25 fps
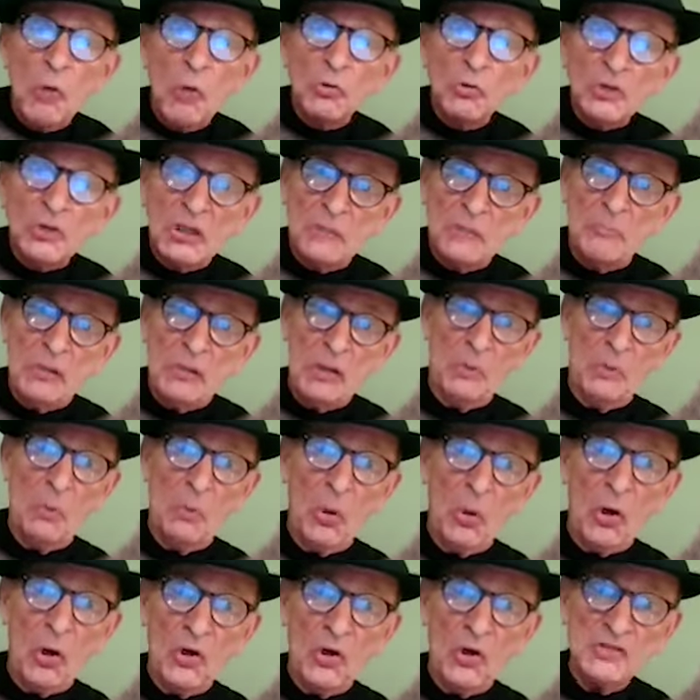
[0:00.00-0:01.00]
could only be
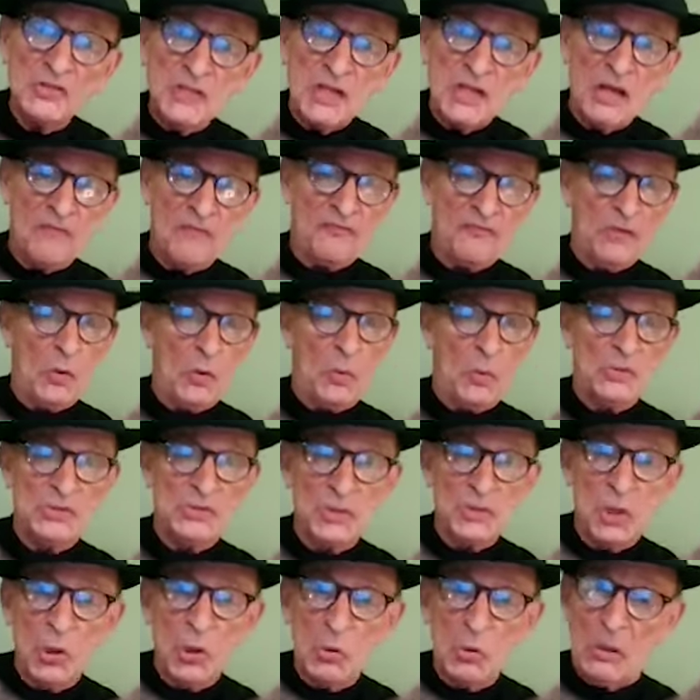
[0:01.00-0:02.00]
worse if it
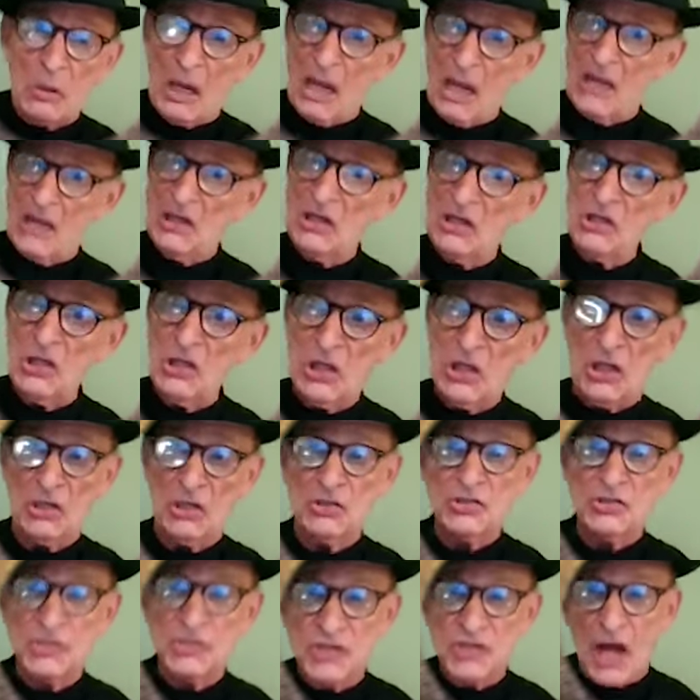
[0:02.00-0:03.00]
was located
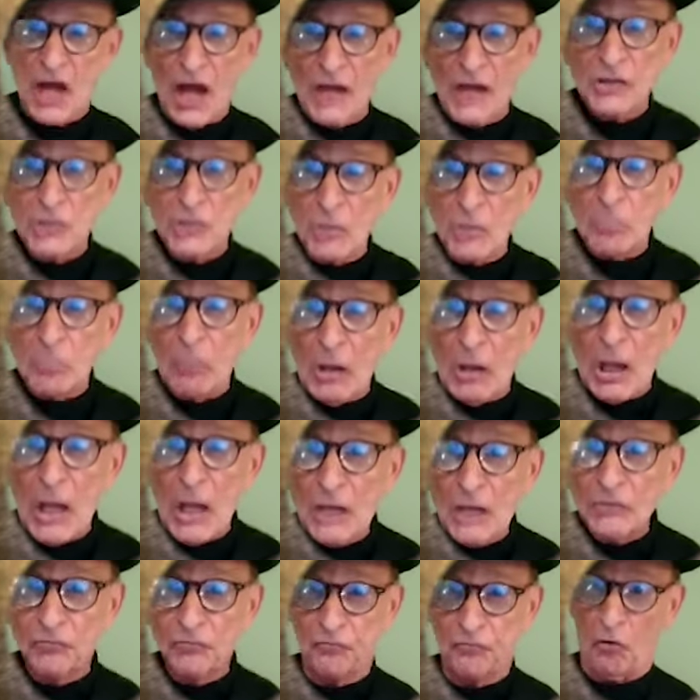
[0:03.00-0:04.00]
inside the
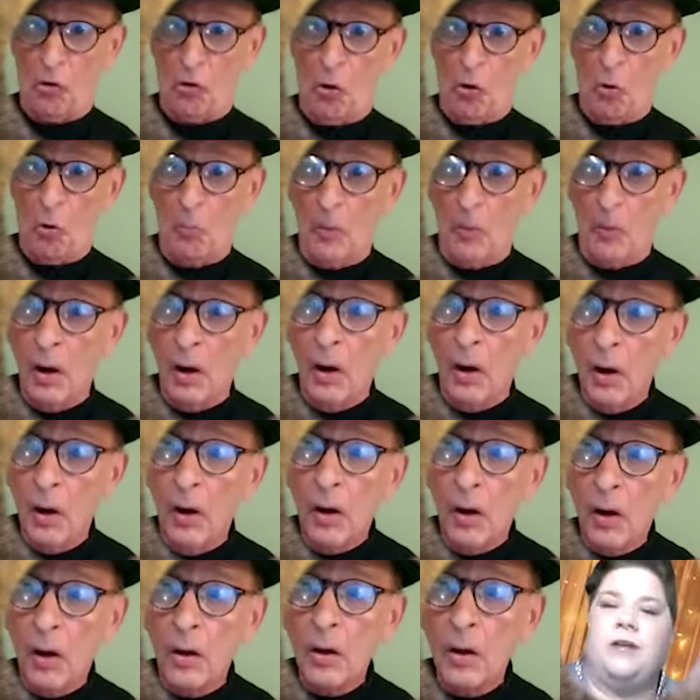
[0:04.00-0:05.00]

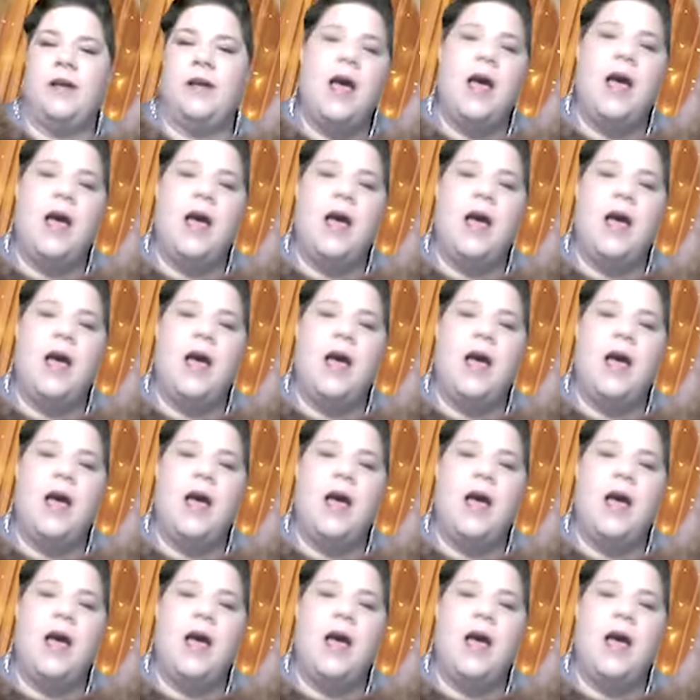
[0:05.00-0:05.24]
bathroom.